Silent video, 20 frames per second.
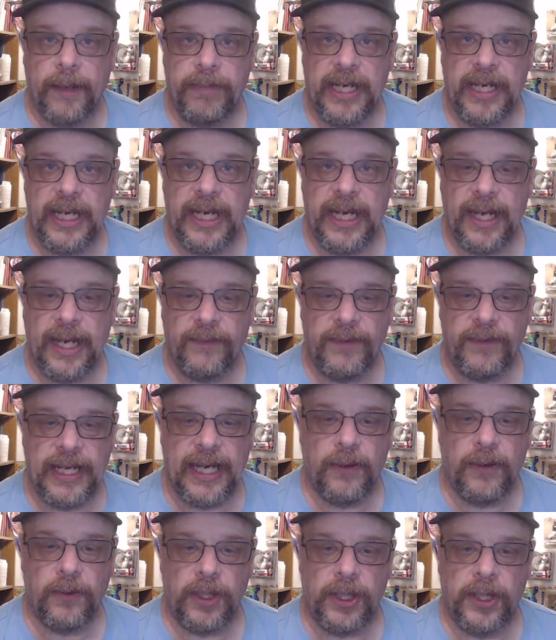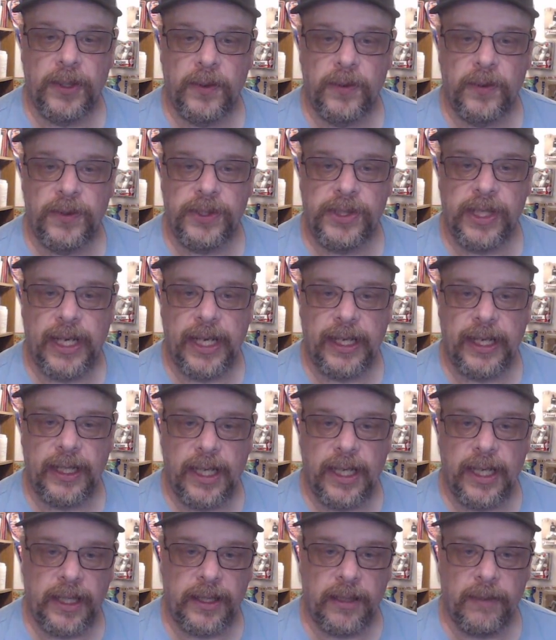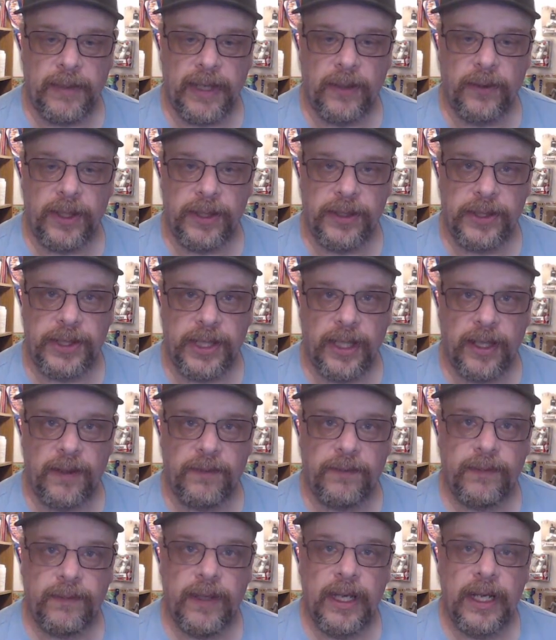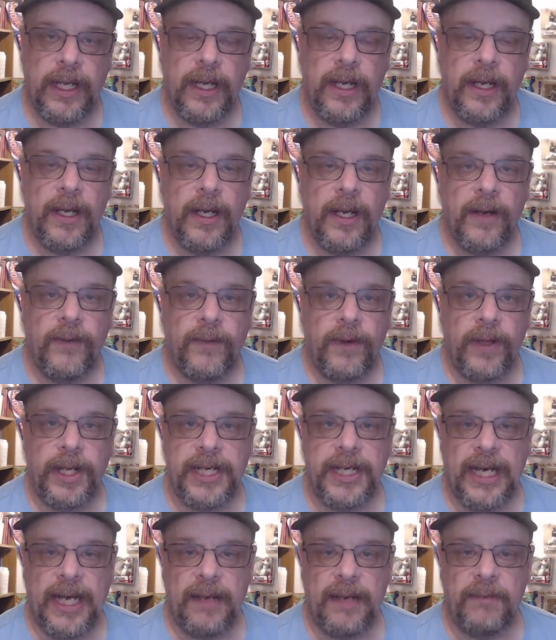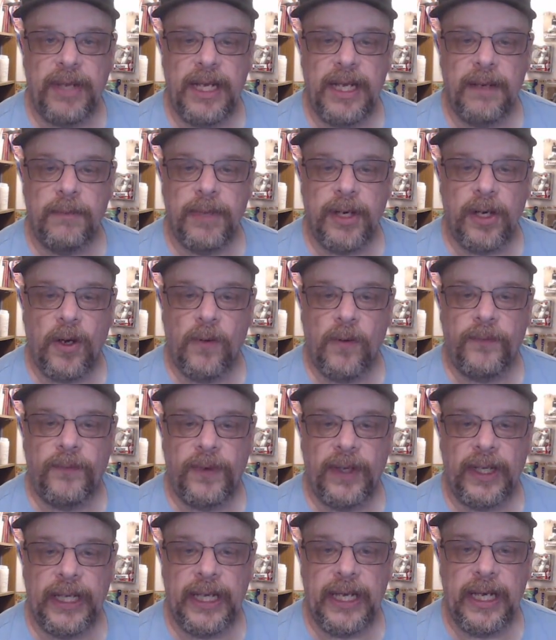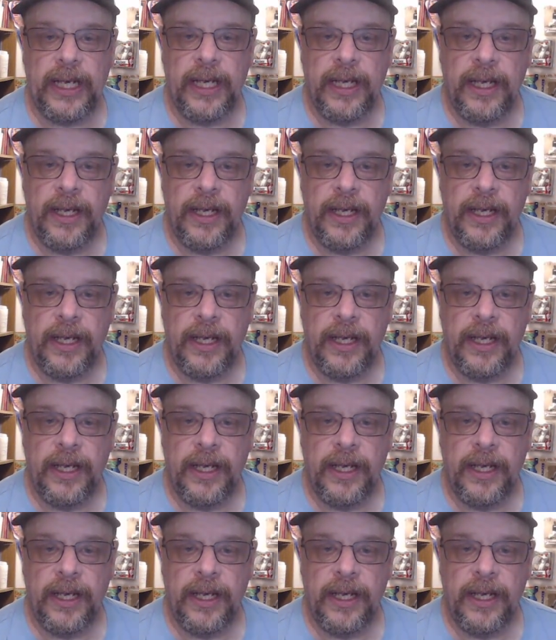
PDF downloads and cut them out yourself for the time being. But hopefully